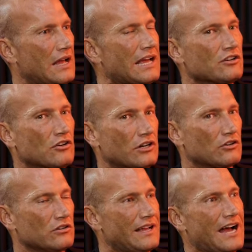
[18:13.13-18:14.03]
And
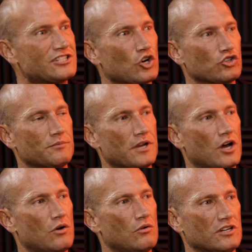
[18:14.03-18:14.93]
literally I told him
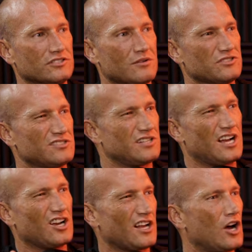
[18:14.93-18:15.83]
no, because I was
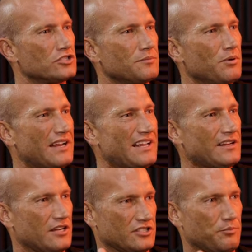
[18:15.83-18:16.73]
kind of
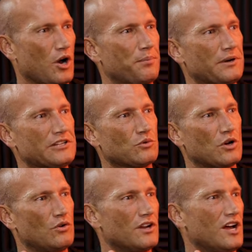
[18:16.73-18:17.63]
contemplating, because the properties were
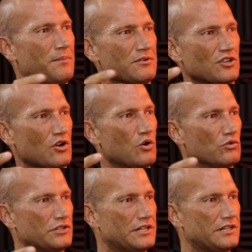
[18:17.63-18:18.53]
going up. I was going to
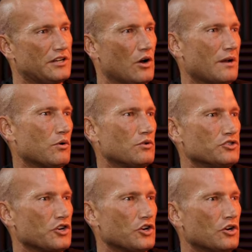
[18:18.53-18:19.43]
hold it. You know, I wasn't
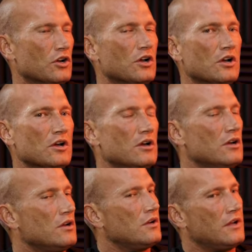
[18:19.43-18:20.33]
sure.
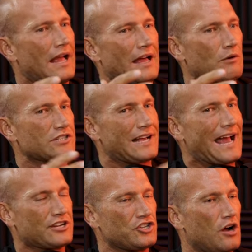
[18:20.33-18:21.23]
And it was a
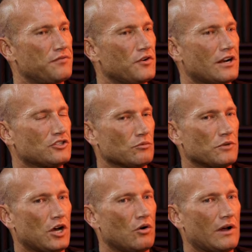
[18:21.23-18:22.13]
cash offer. I told him
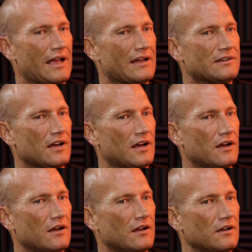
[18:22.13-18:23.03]
no. And
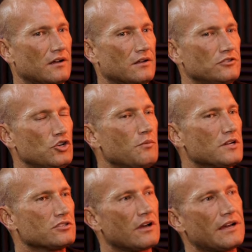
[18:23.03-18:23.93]
2
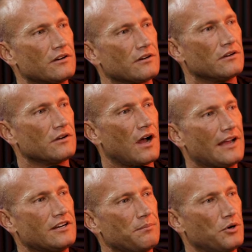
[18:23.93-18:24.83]
months later, I
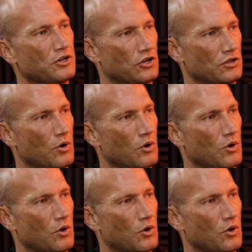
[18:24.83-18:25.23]
ended up putting it on the